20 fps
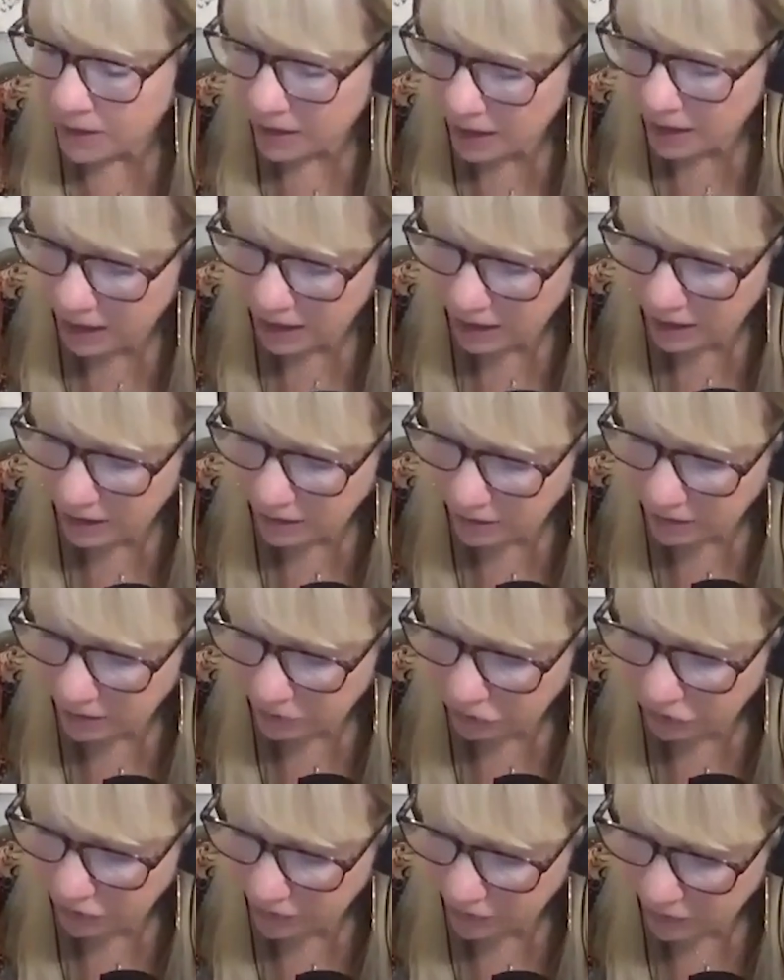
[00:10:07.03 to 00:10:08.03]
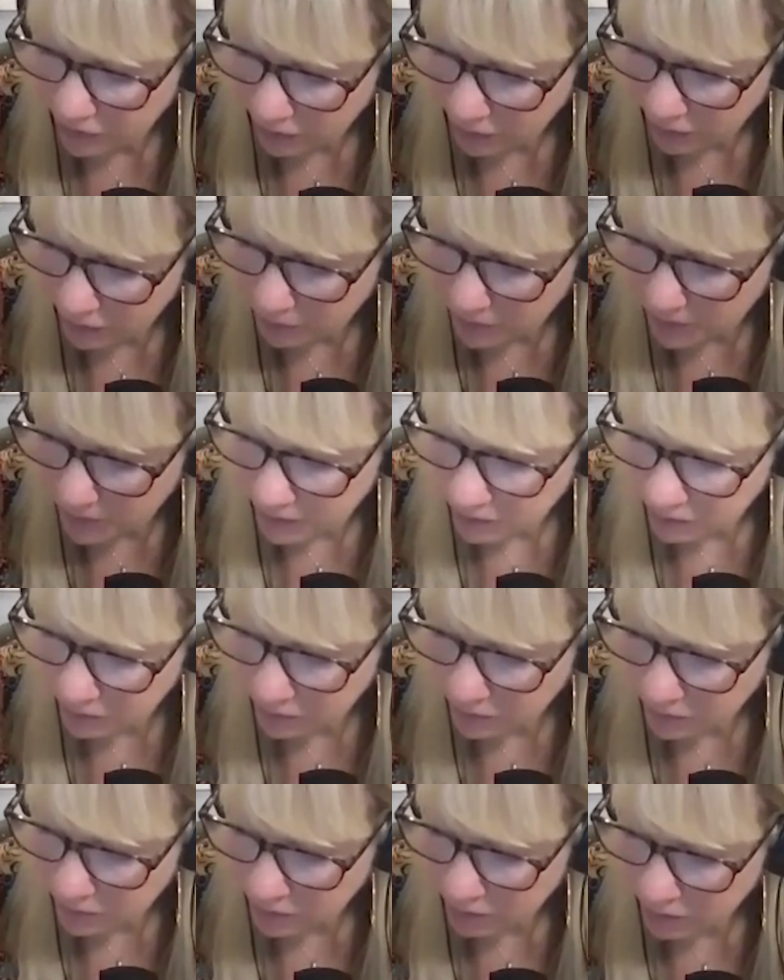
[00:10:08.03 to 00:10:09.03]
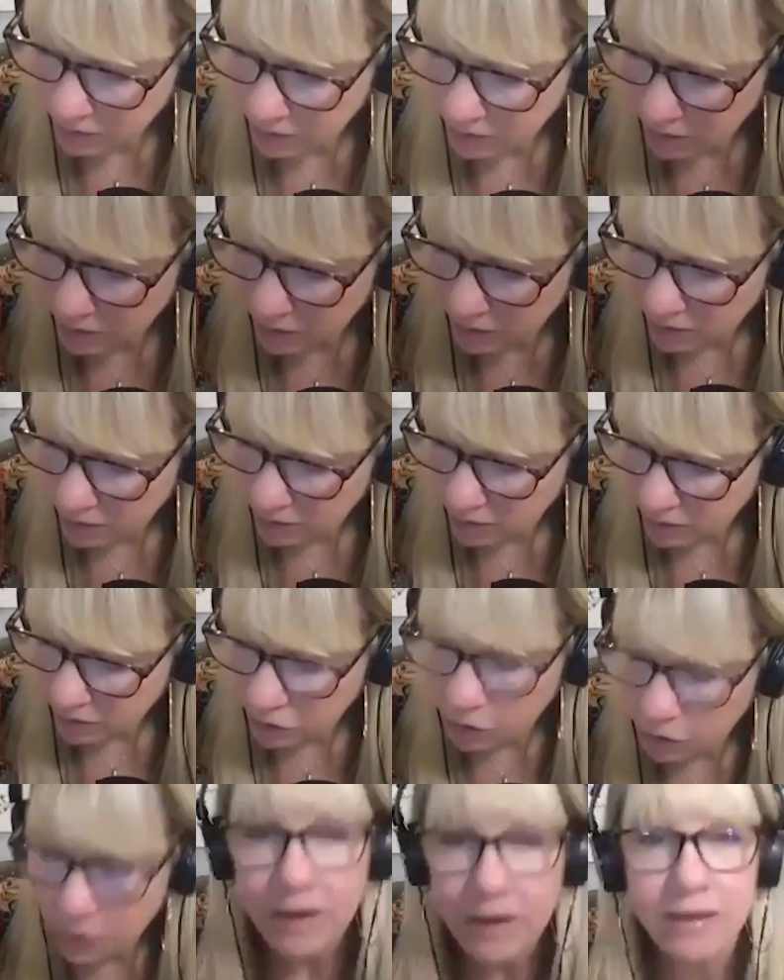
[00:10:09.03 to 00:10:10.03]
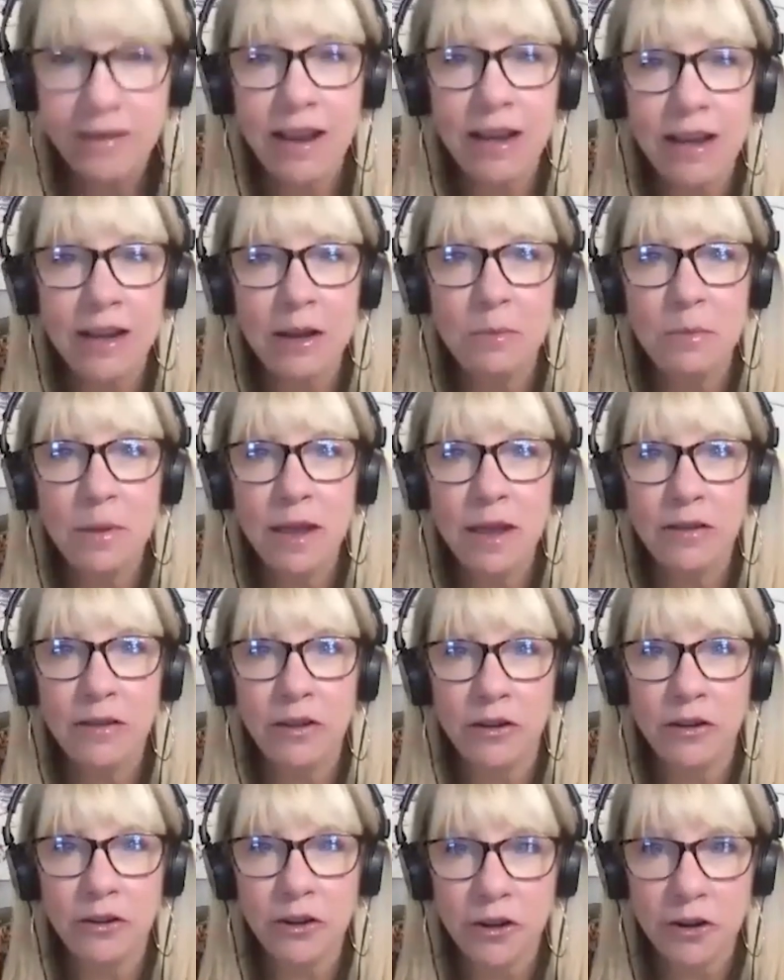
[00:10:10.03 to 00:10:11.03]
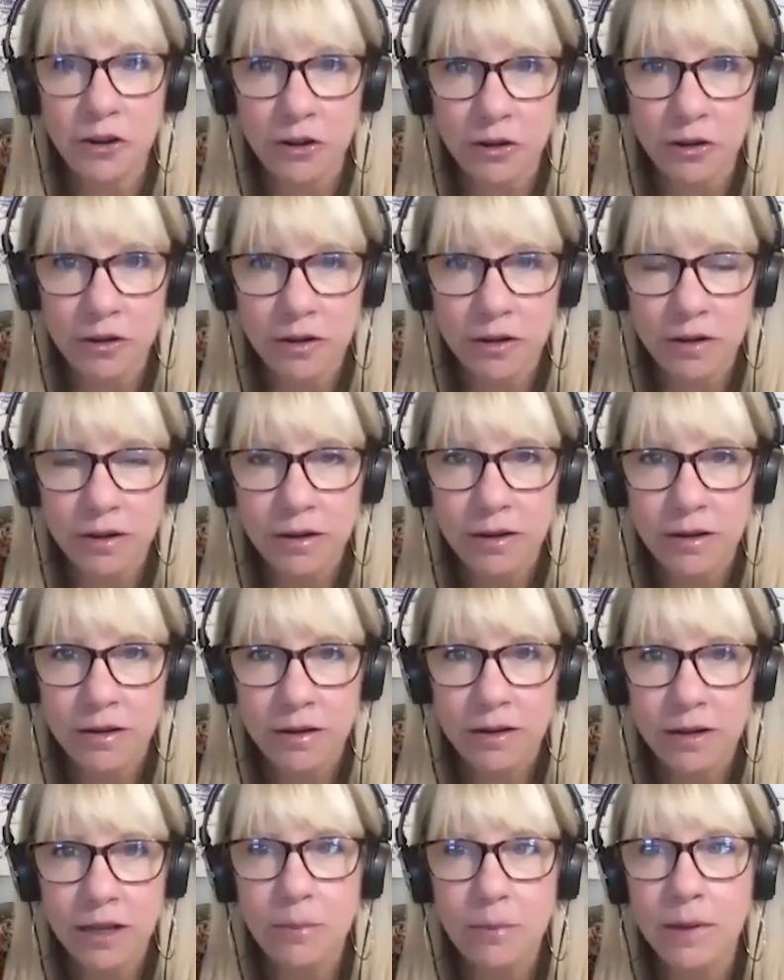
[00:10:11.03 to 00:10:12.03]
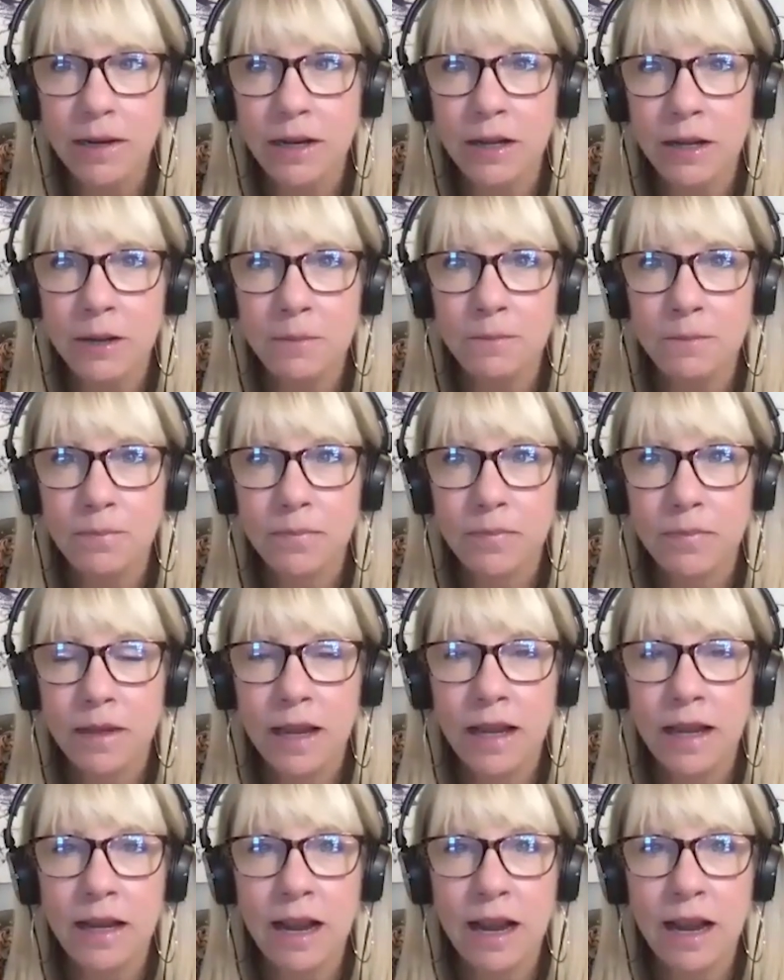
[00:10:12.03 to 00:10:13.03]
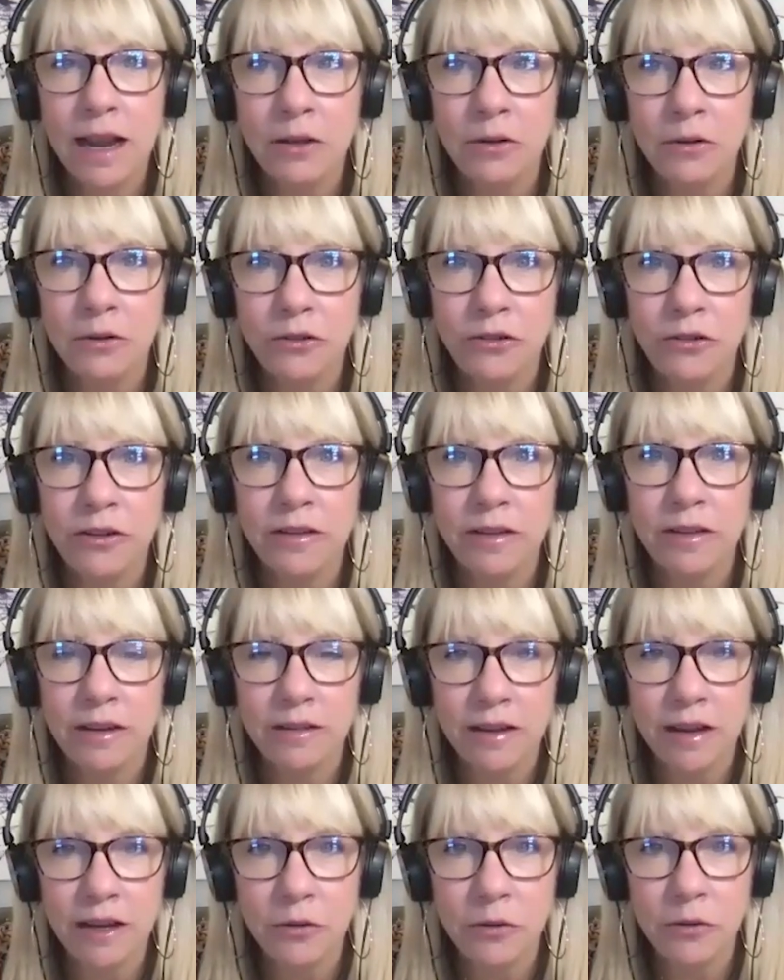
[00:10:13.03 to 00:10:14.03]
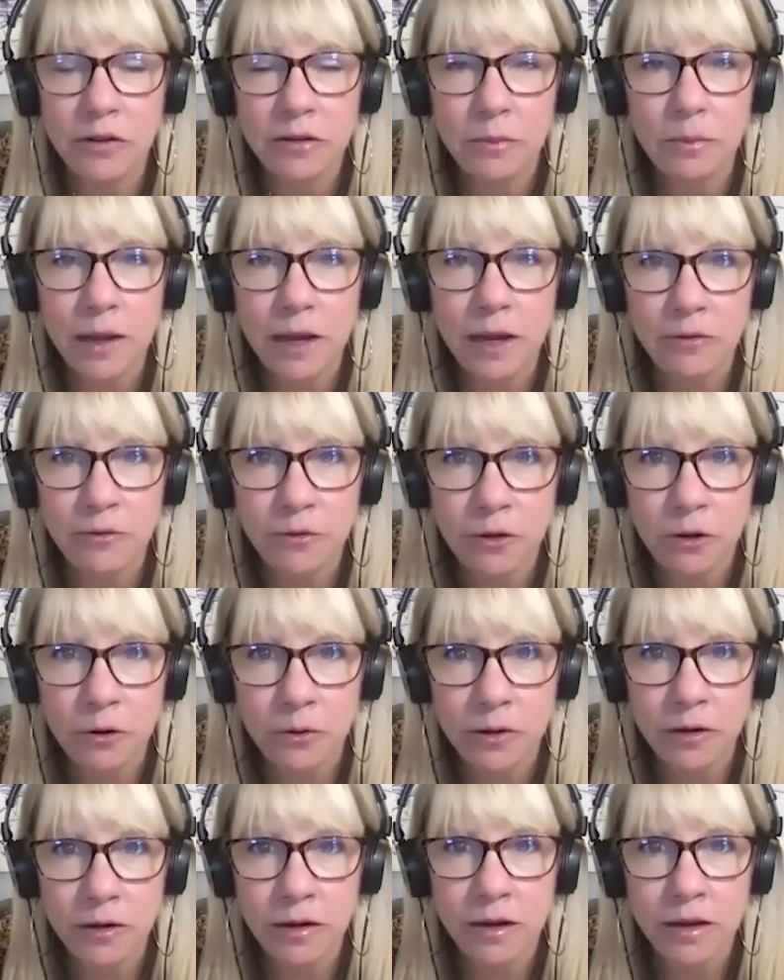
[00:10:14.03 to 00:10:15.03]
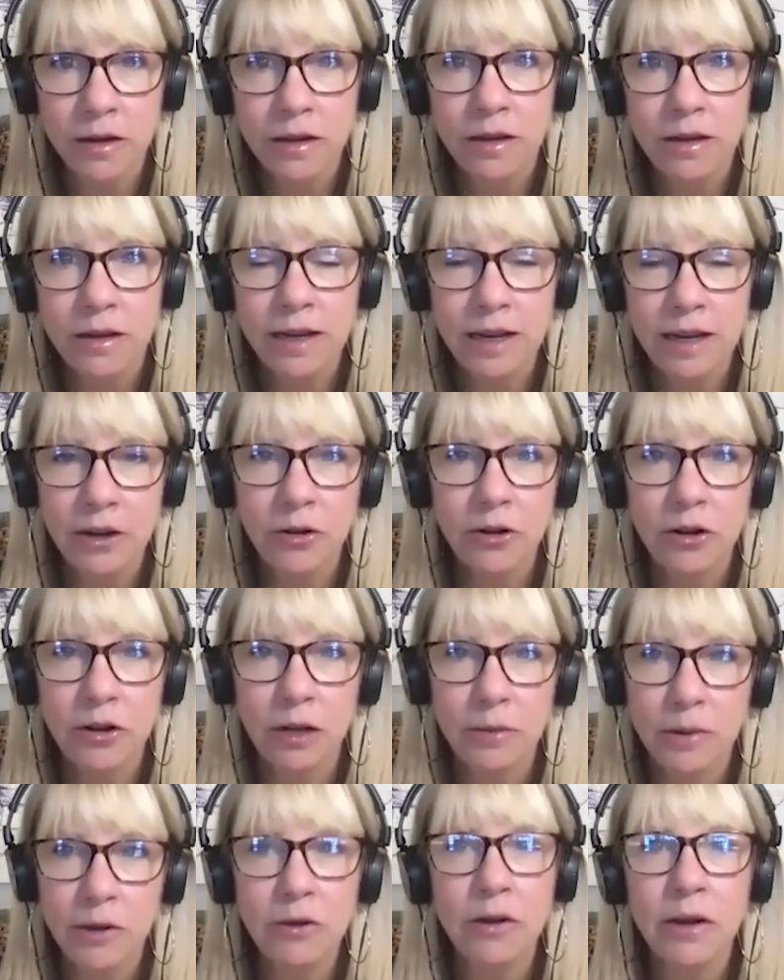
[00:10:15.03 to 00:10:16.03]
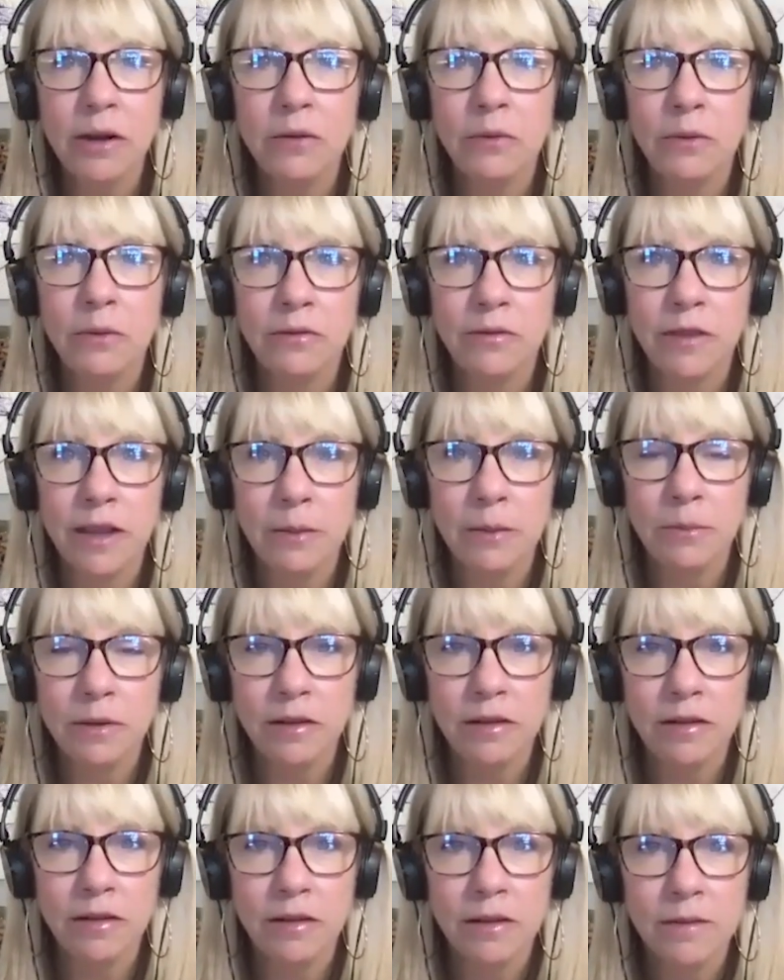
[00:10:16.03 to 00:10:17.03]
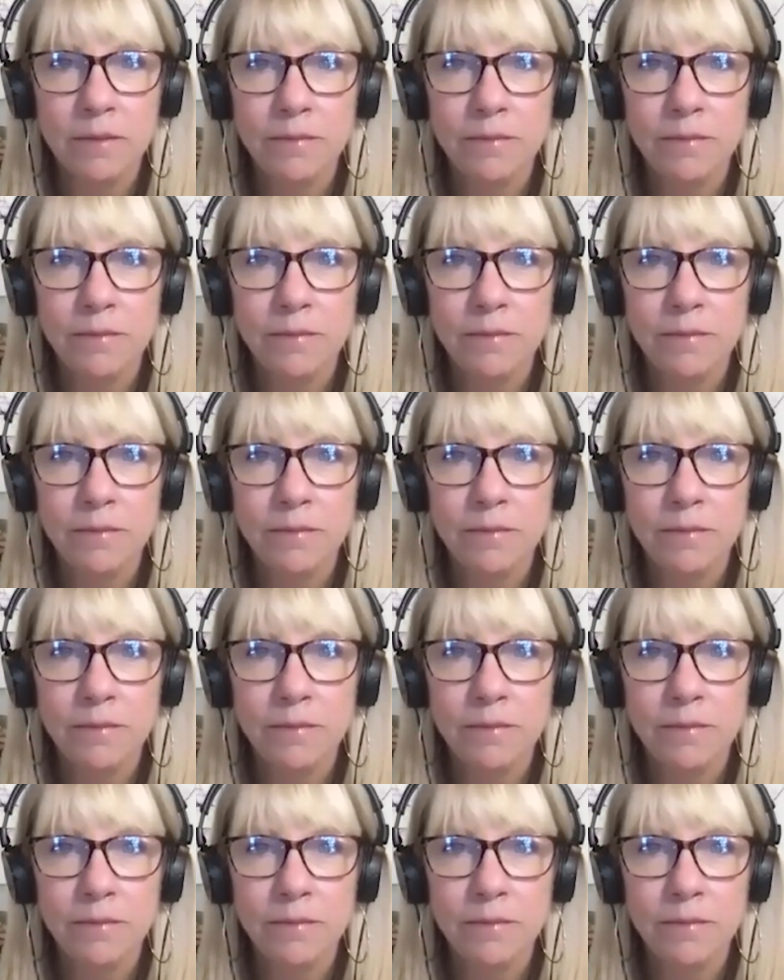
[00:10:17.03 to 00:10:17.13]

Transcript: And she talks about who has had an impact on her coming up and how she's continuing to pay it forward in her community with families